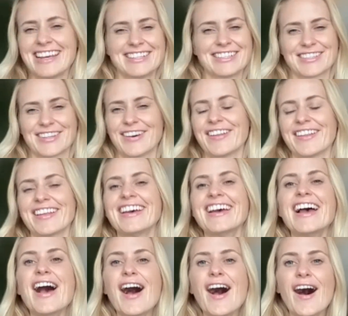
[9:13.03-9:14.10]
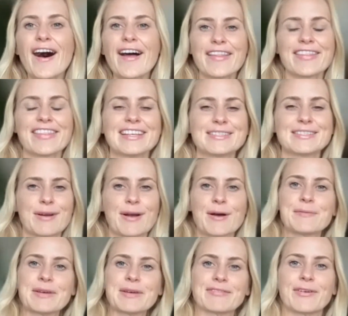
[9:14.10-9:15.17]
Just all the things we're
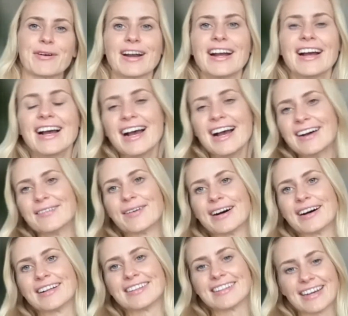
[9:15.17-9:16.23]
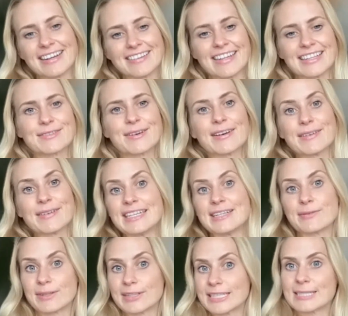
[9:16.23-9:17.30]
hoping for. Well, totally. We
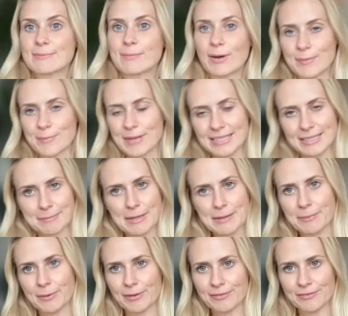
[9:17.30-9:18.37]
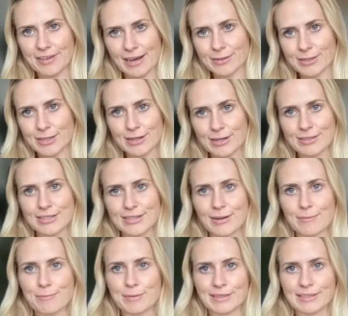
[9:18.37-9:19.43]
need really smart, amazing people and founders,
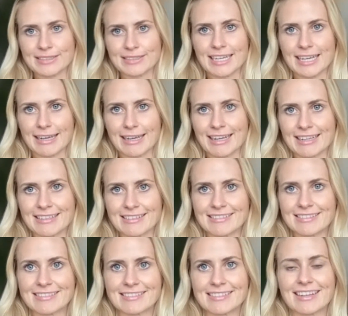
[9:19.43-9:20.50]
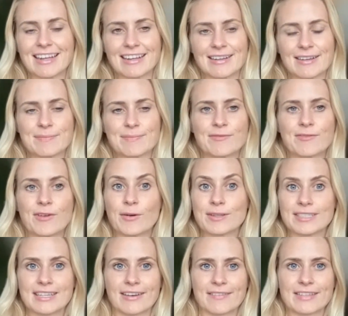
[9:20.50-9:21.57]
building and
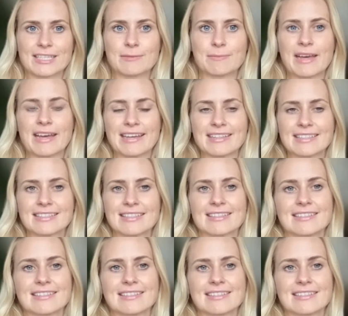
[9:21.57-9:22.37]
focusing on the space.